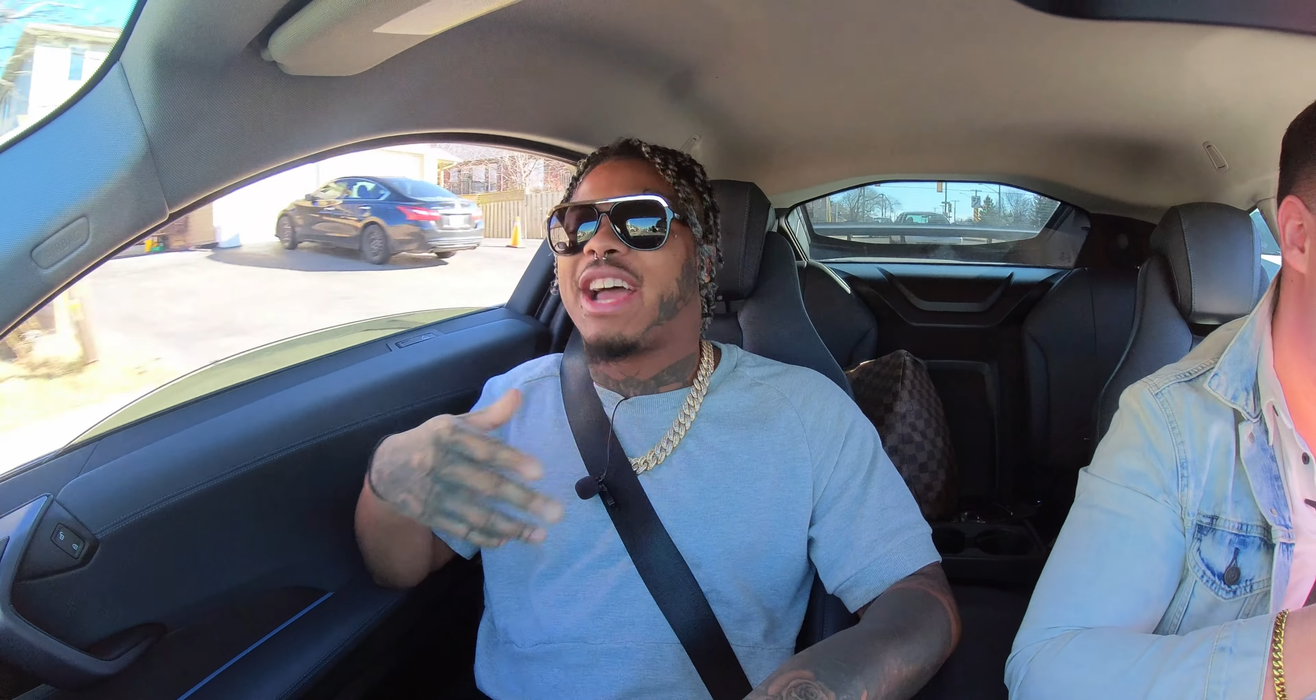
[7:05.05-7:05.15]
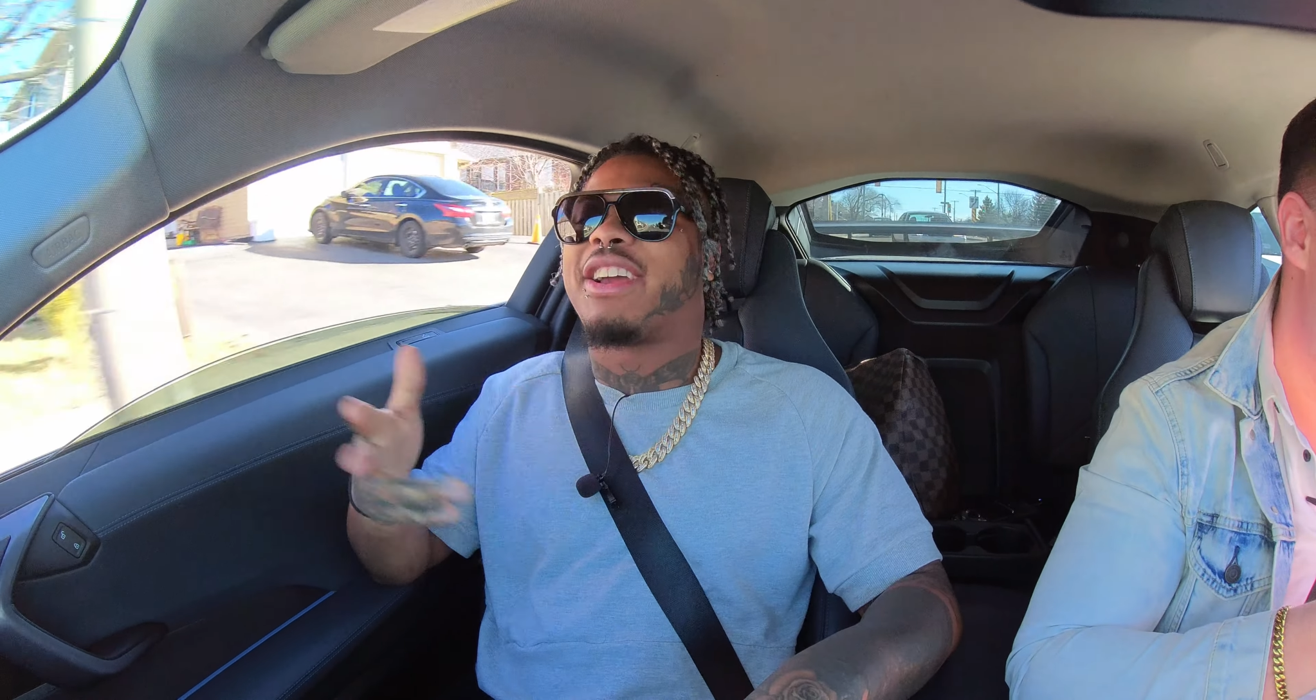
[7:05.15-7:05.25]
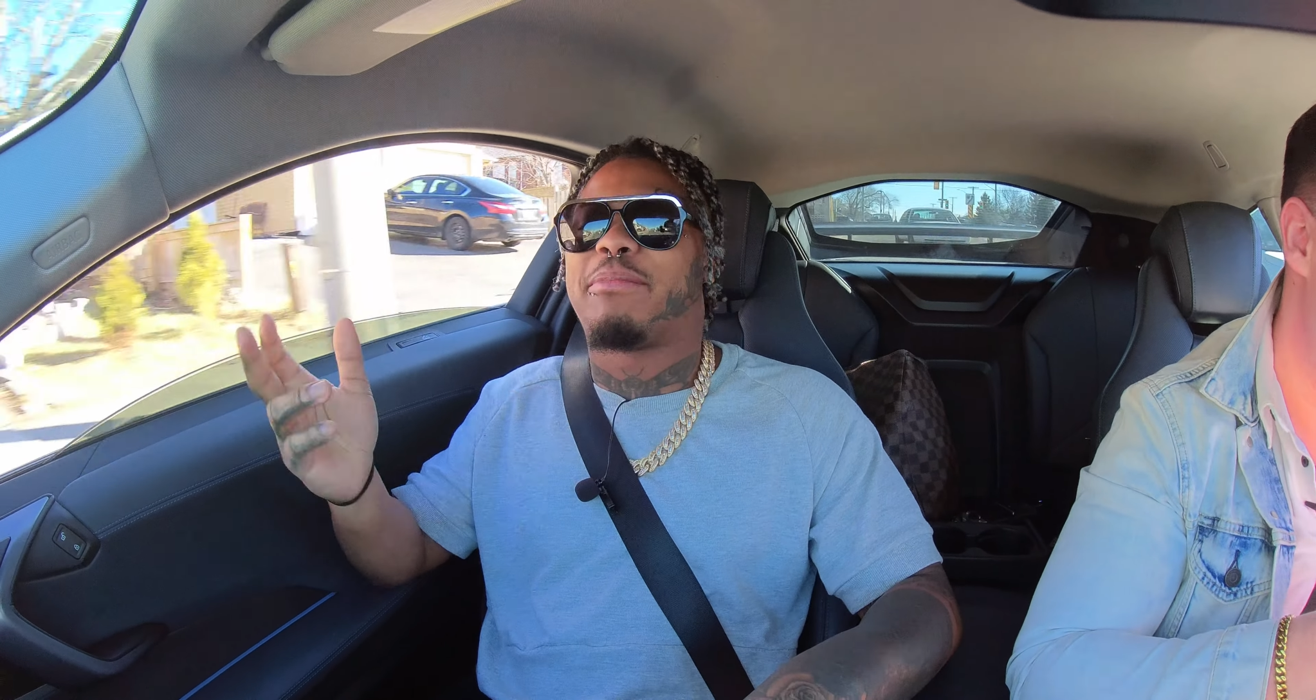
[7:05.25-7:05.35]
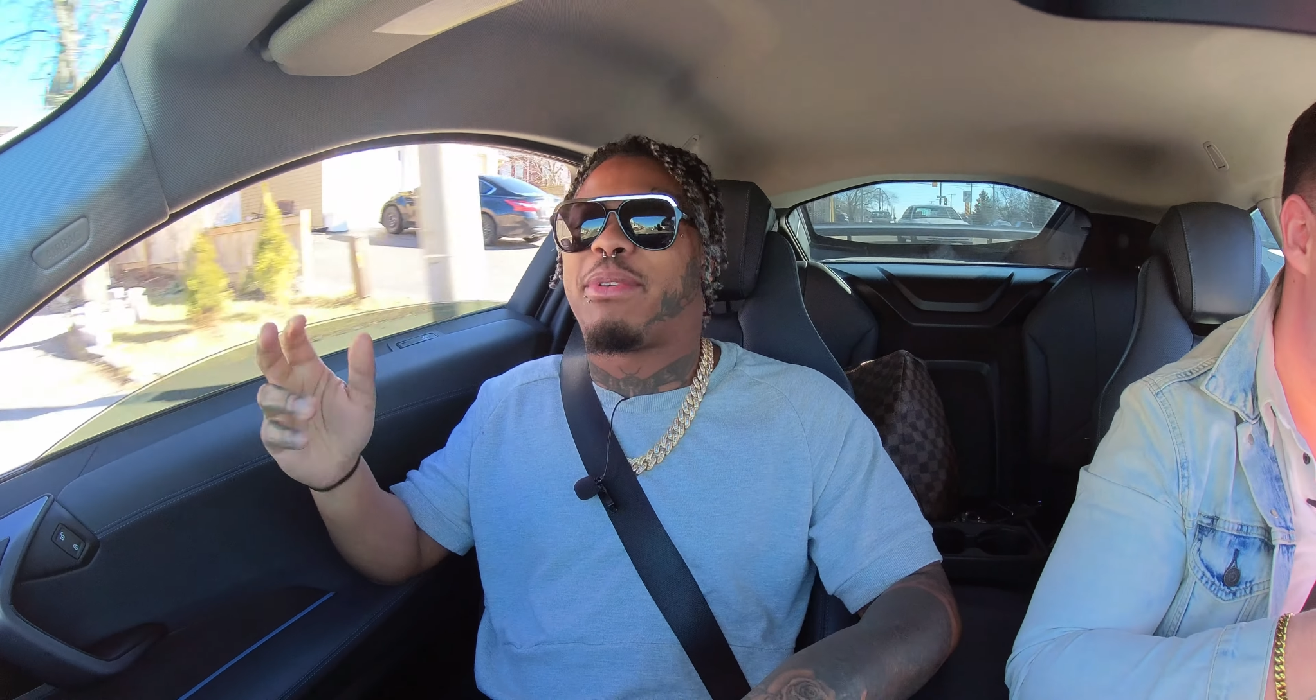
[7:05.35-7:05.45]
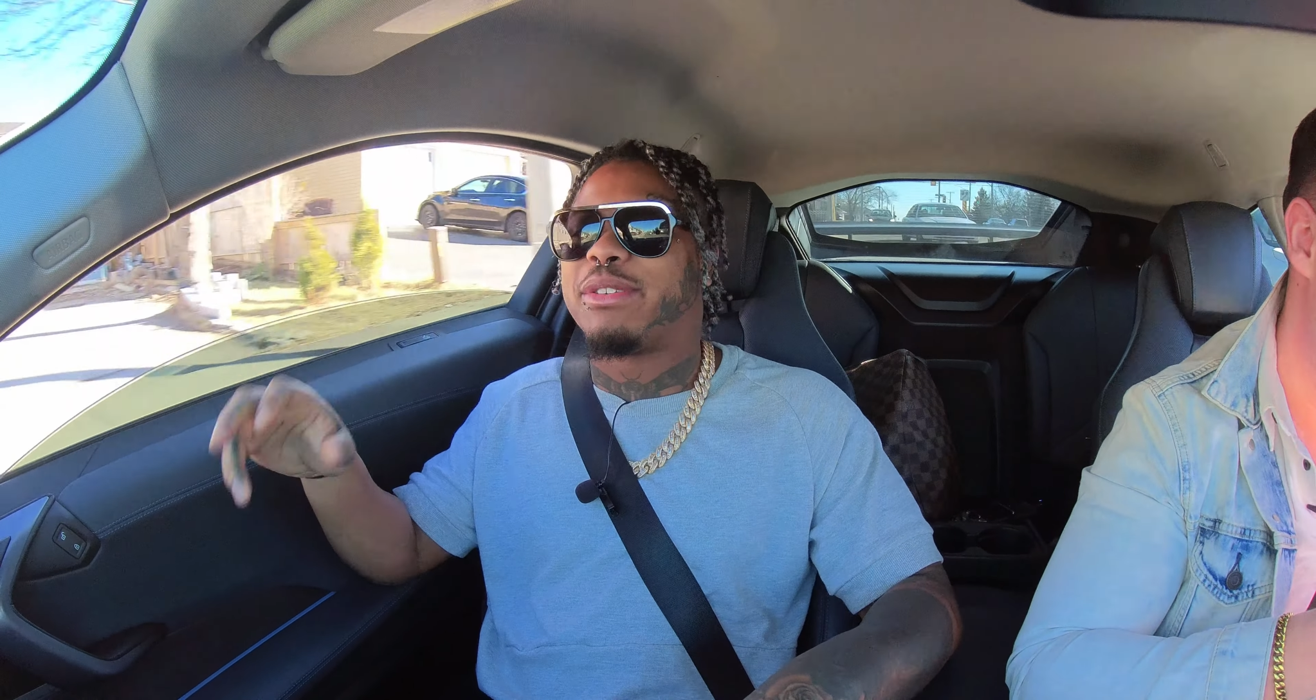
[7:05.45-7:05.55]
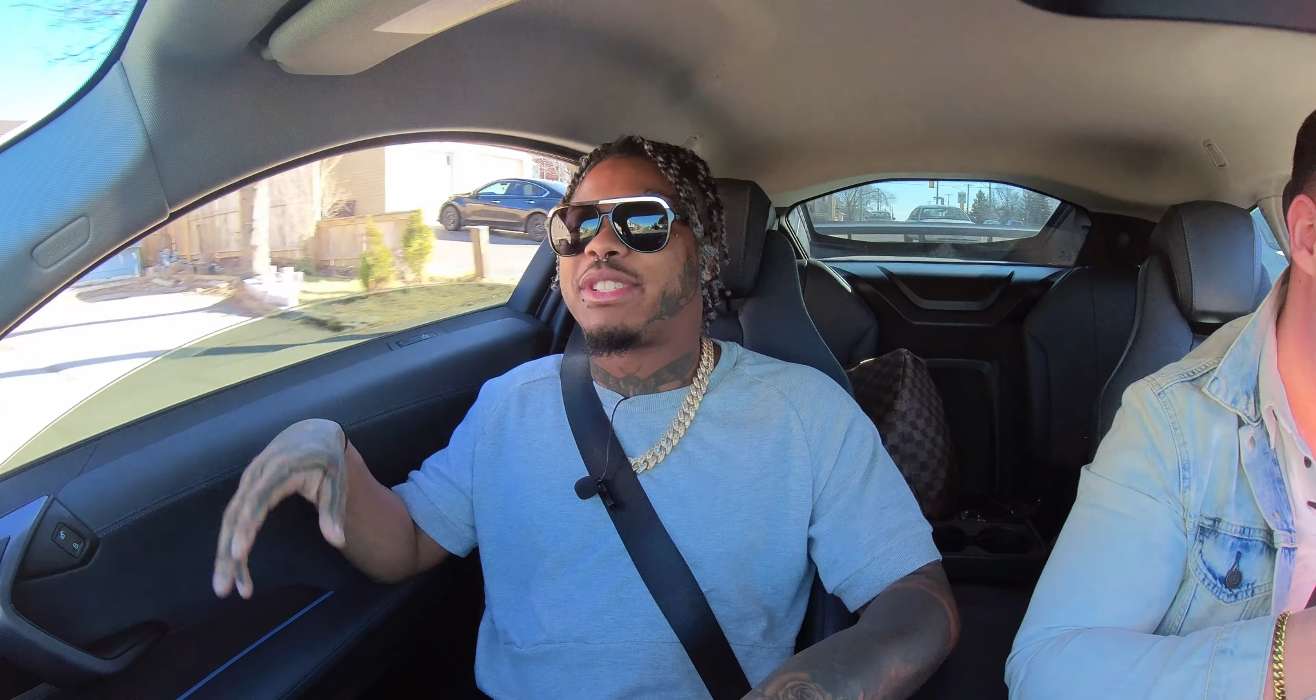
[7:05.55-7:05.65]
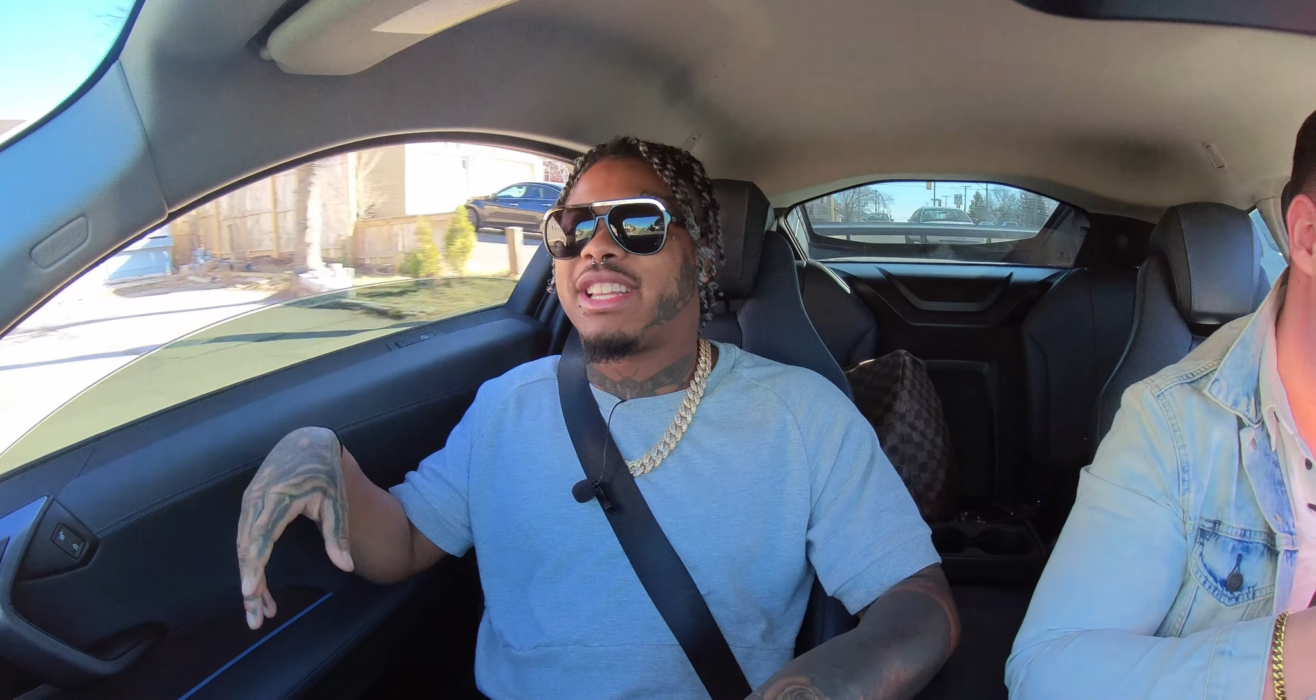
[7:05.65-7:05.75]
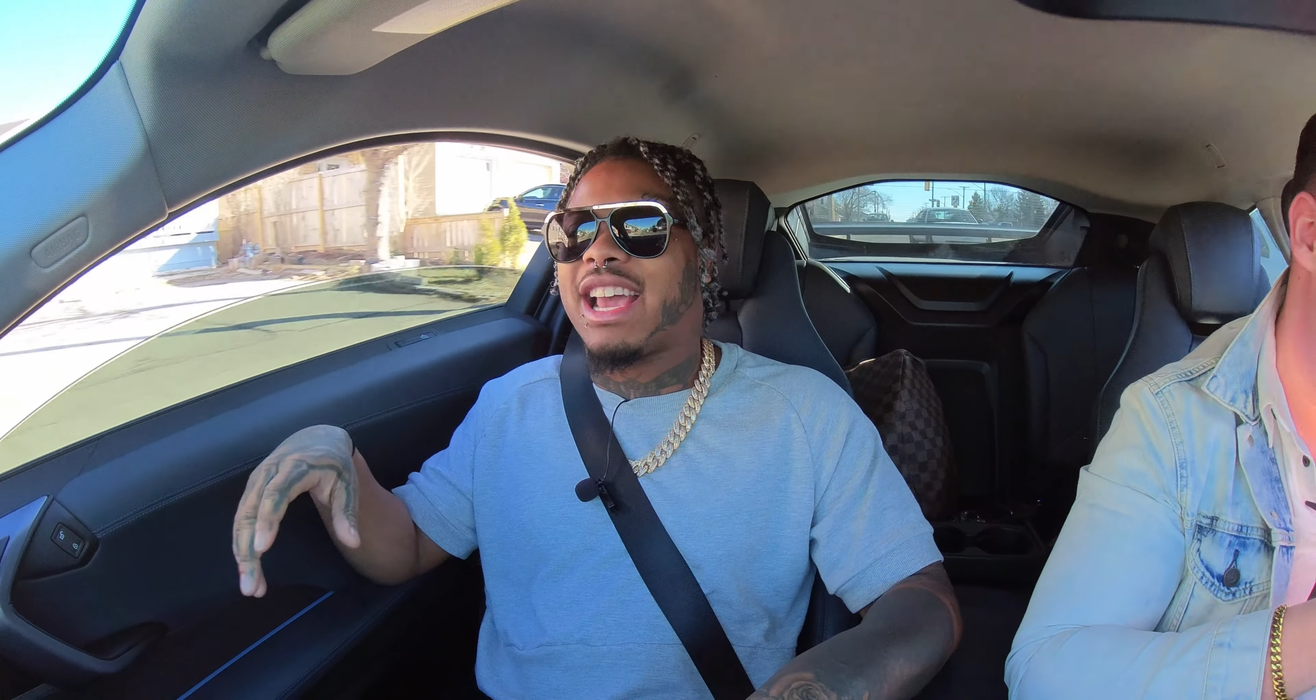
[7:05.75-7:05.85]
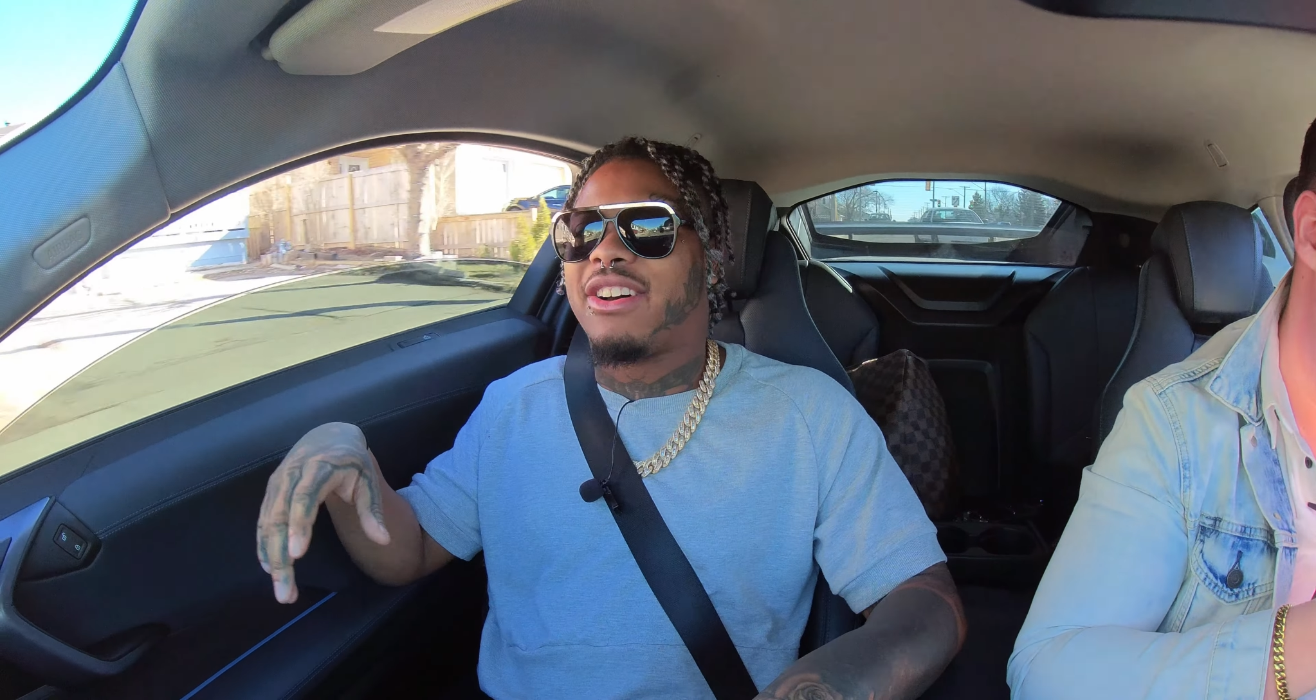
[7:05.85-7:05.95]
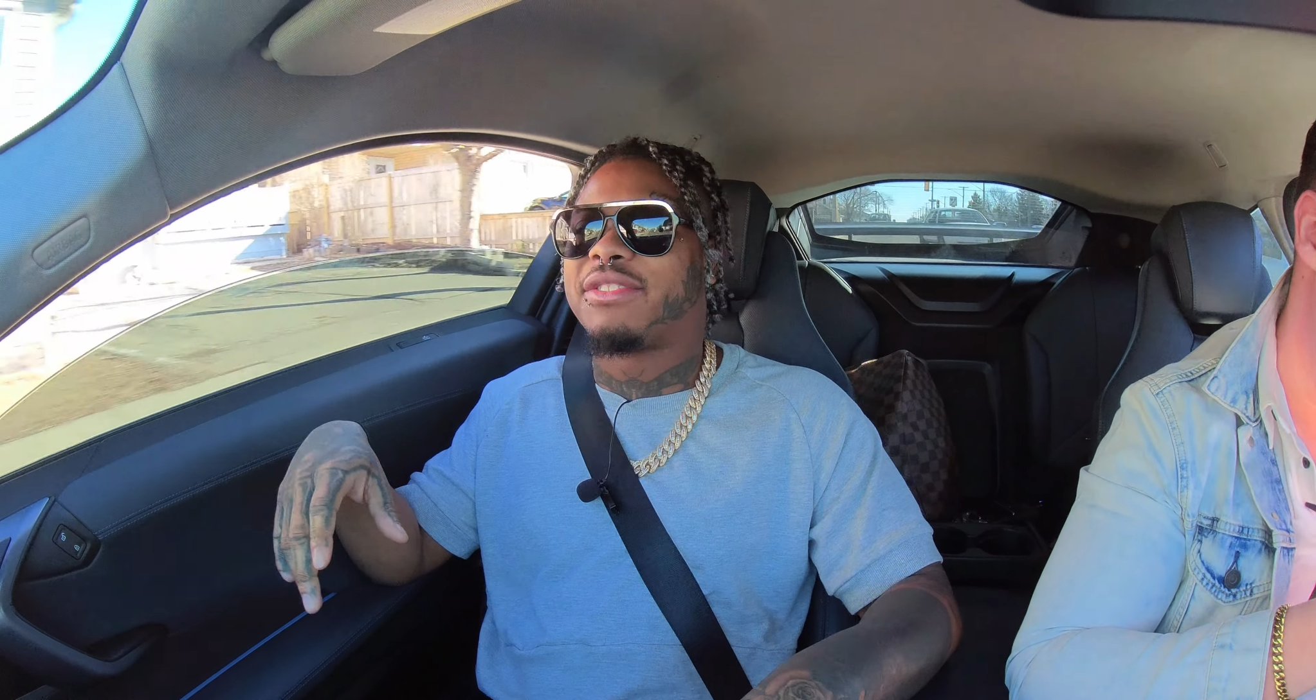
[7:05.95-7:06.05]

I'm gonna post it now.